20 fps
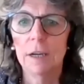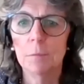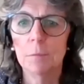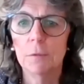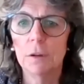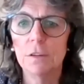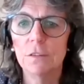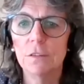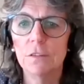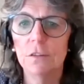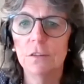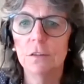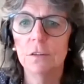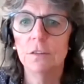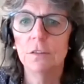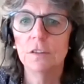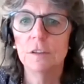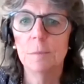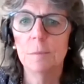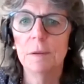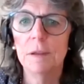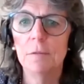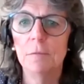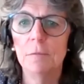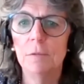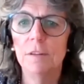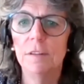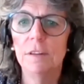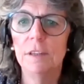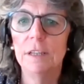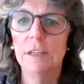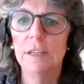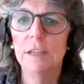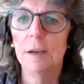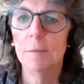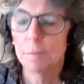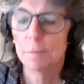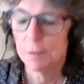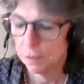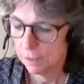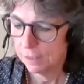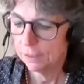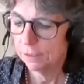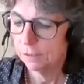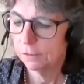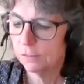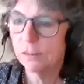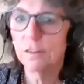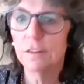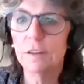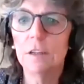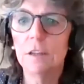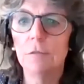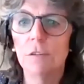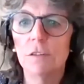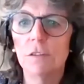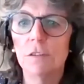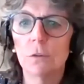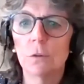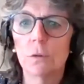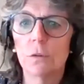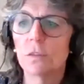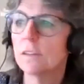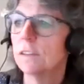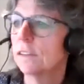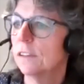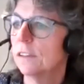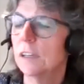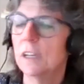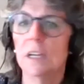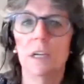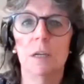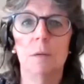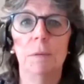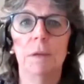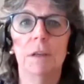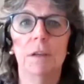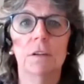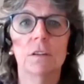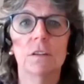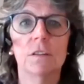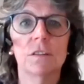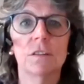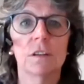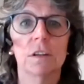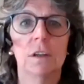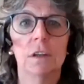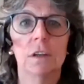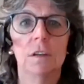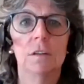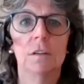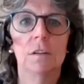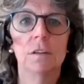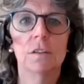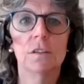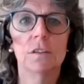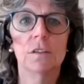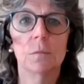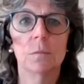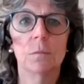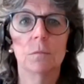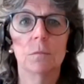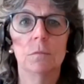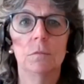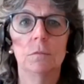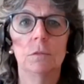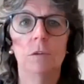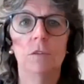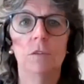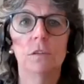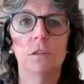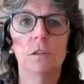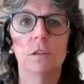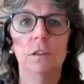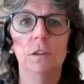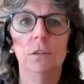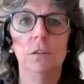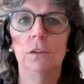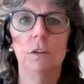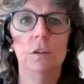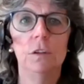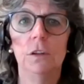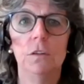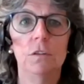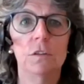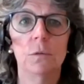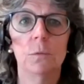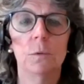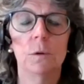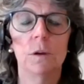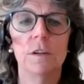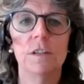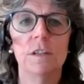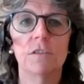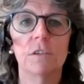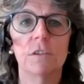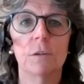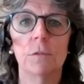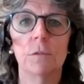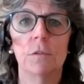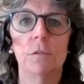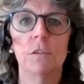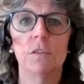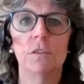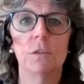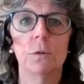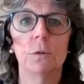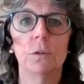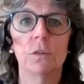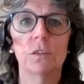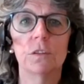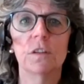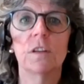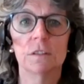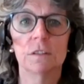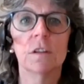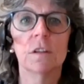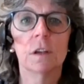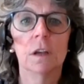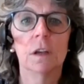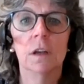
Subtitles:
I'm going to chip in with the a link to the resources here, because there's some, you can use the wording from the resources.